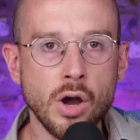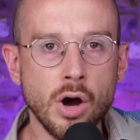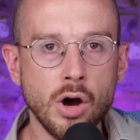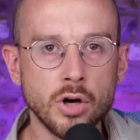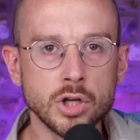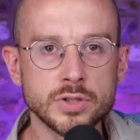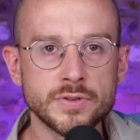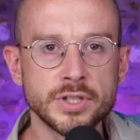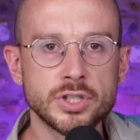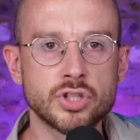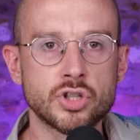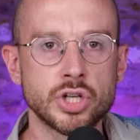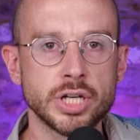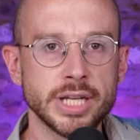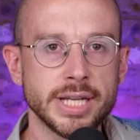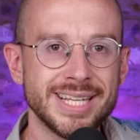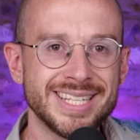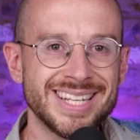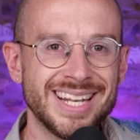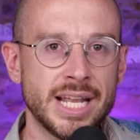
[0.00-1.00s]
Oxford Street
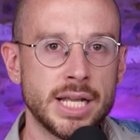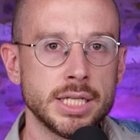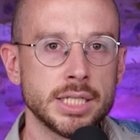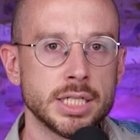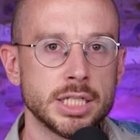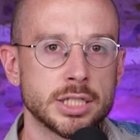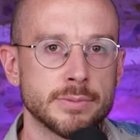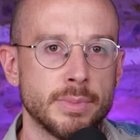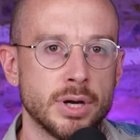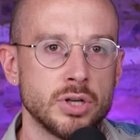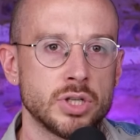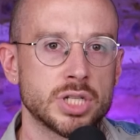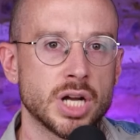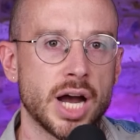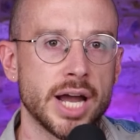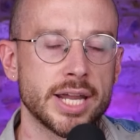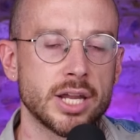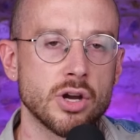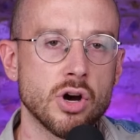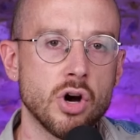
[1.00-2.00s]
is London's most
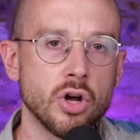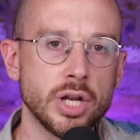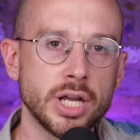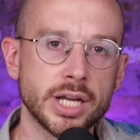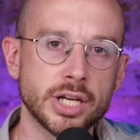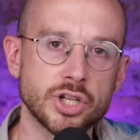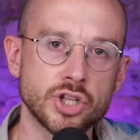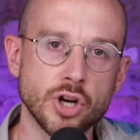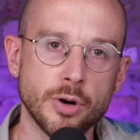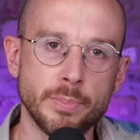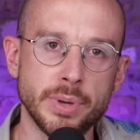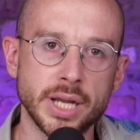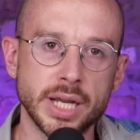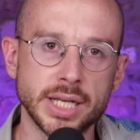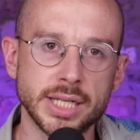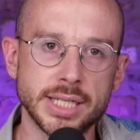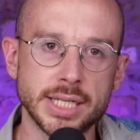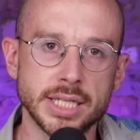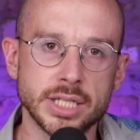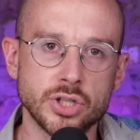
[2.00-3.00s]
iconic shopping
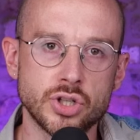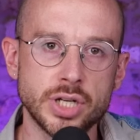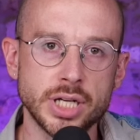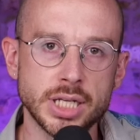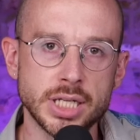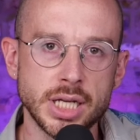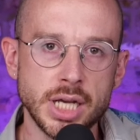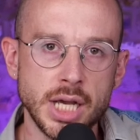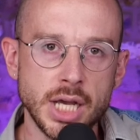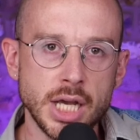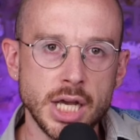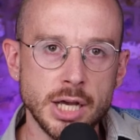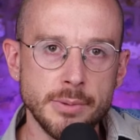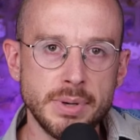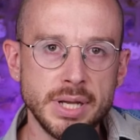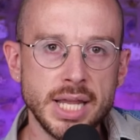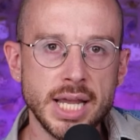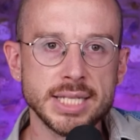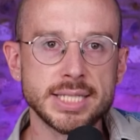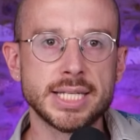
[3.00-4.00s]
district,
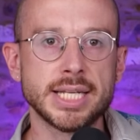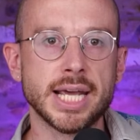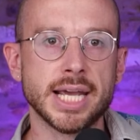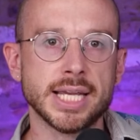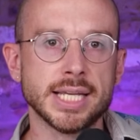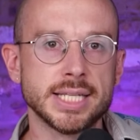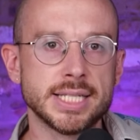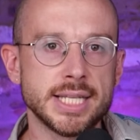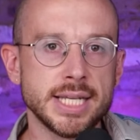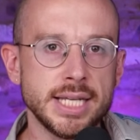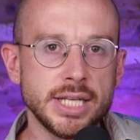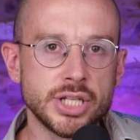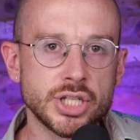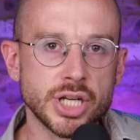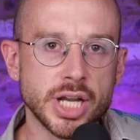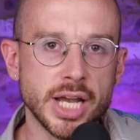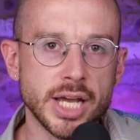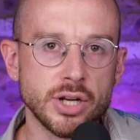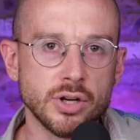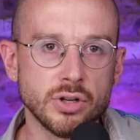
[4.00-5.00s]
but yesterday, scenes
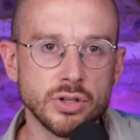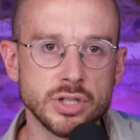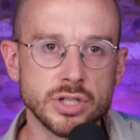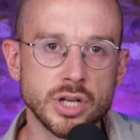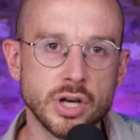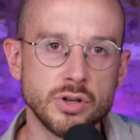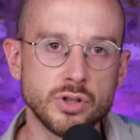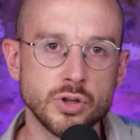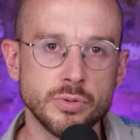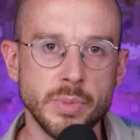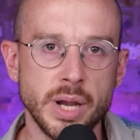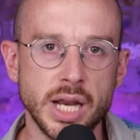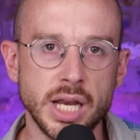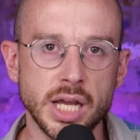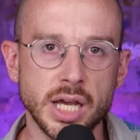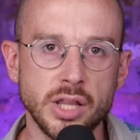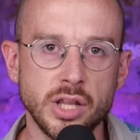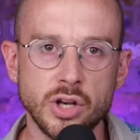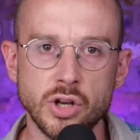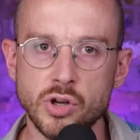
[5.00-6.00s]
shared on social media
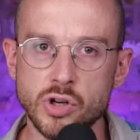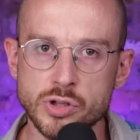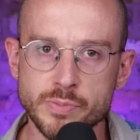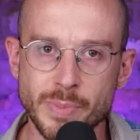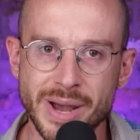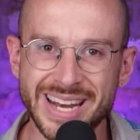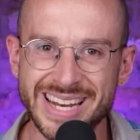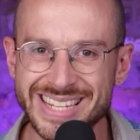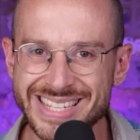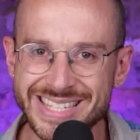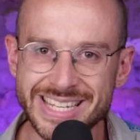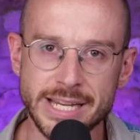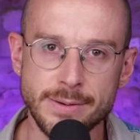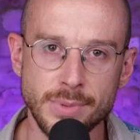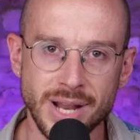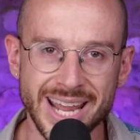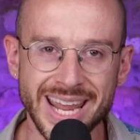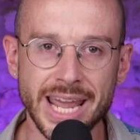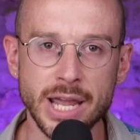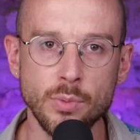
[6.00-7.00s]
and the news made it seem
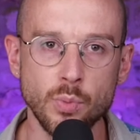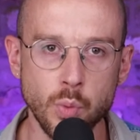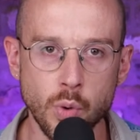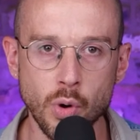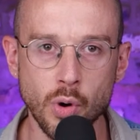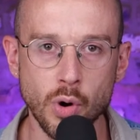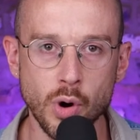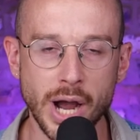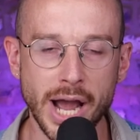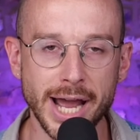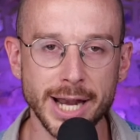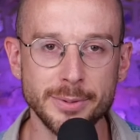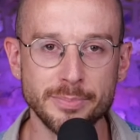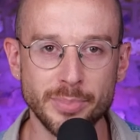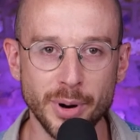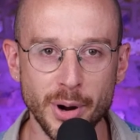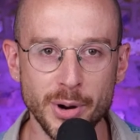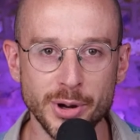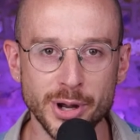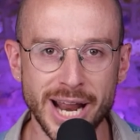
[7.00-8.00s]
like a war had
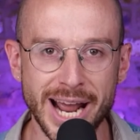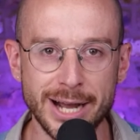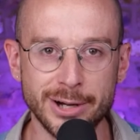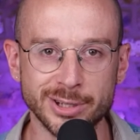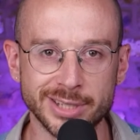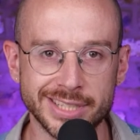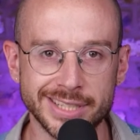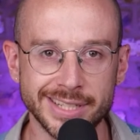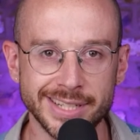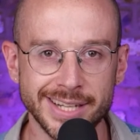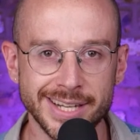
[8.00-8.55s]
broken out.